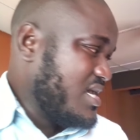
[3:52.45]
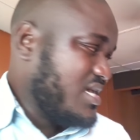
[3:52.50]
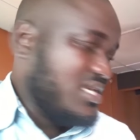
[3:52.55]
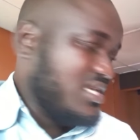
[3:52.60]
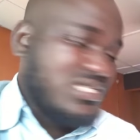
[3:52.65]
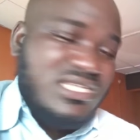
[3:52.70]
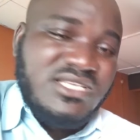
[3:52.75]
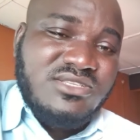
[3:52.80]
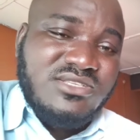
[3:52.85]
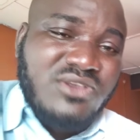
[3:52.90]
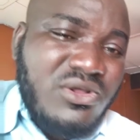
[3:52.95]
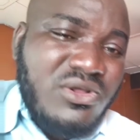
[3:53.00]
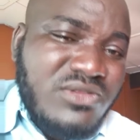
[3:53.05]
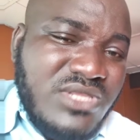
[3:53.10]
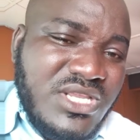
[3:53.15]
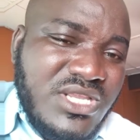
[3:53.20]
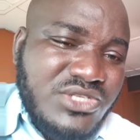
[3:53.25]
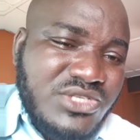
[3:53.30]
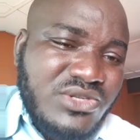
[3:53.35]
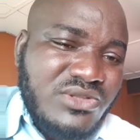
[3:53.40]
It says all
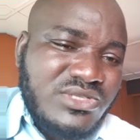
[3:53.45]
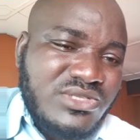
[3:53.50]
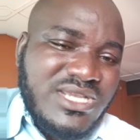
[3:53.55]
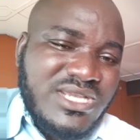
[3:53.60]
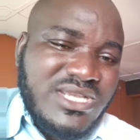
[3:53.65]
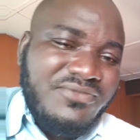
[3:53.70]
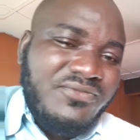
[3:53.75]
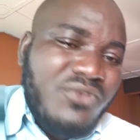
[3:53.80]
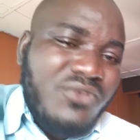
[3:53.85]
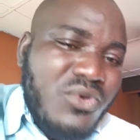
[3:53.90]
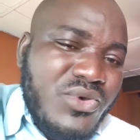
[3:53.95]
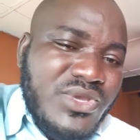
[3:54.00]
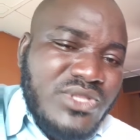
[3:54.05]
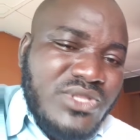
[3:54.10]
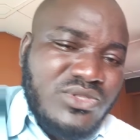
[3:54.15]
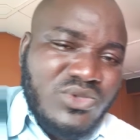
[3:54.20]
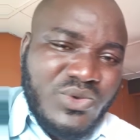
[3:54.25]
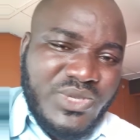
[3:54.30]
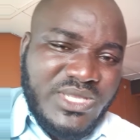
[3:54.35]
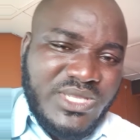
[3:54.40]
nations shall flow
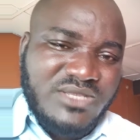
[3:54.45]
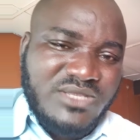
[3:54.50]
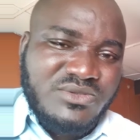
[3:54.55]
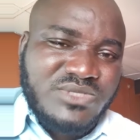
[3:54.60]
into it.